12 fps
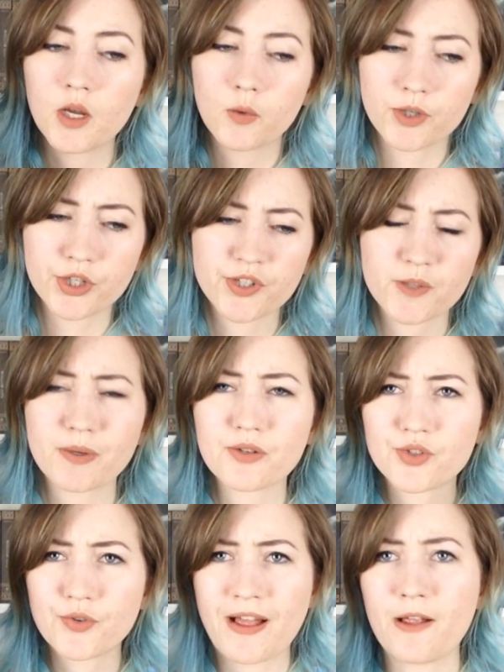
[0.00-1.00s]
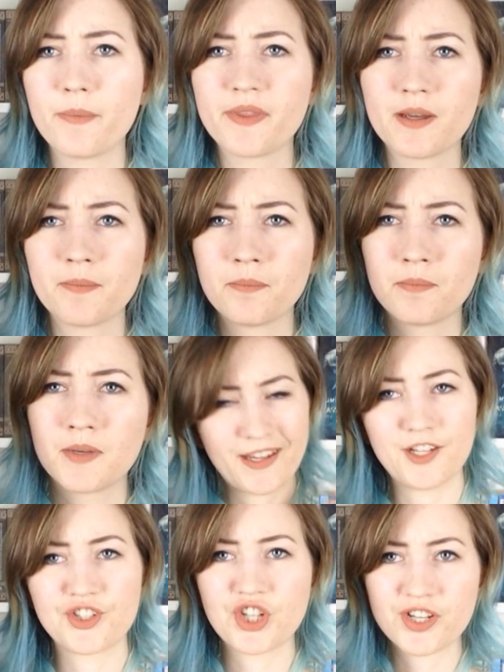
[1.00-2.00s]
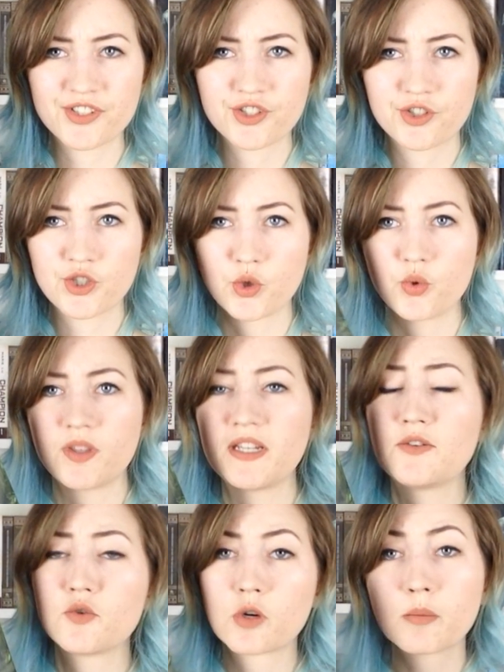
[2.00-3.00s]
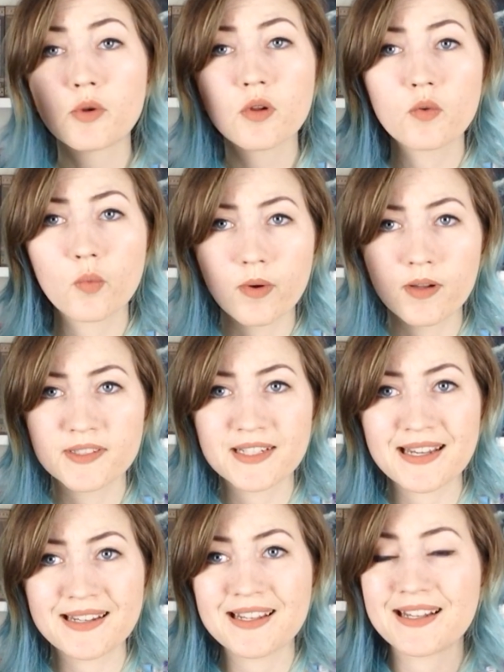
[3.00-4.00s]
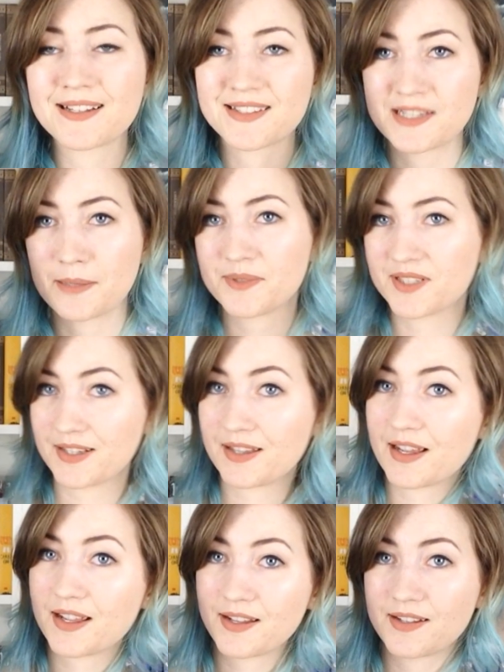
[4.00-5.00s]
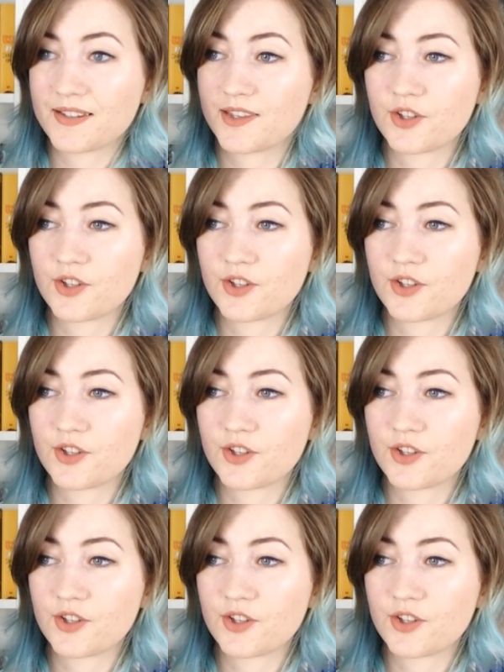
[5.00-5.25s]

which is supposed to help them adjust to the normal world again and accept that